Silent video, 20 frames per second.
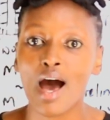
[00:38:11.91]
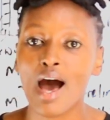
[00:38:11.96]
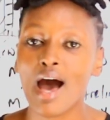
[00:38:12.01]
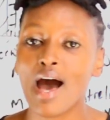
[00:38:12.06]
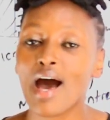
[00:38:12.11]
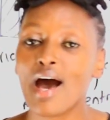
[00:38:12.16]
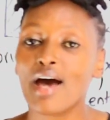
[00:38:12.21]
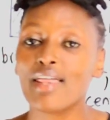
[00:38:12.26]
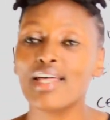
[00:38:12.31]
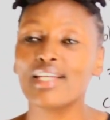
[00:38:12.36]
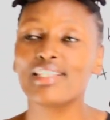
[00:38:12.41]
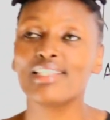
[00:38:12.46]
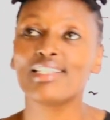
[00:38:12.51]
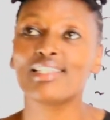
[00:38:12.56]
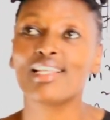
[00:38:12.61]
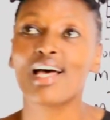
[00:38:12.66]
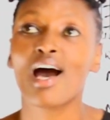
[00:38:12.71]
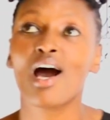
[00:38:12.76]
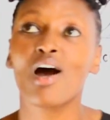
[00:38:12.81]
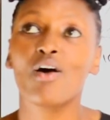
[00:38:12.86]
That
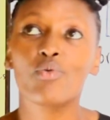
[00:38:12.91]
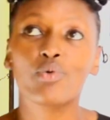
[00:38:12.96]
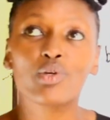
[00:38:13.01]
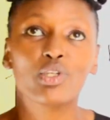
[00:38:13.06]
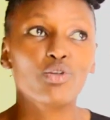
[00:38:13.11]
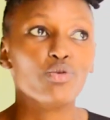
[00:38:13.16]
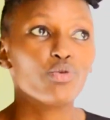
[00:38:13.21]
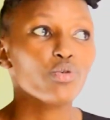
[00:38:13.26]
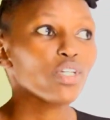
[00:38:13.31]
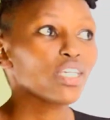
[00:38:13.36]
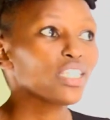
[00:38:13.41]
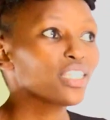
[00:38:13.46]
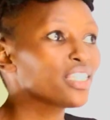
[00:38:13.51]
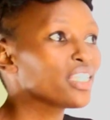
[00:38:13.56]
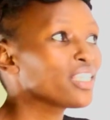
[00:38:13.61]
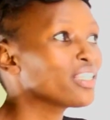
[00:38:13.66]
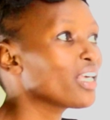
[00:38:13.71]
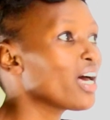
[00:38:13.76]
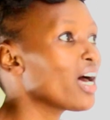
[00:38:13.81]
is how we do it.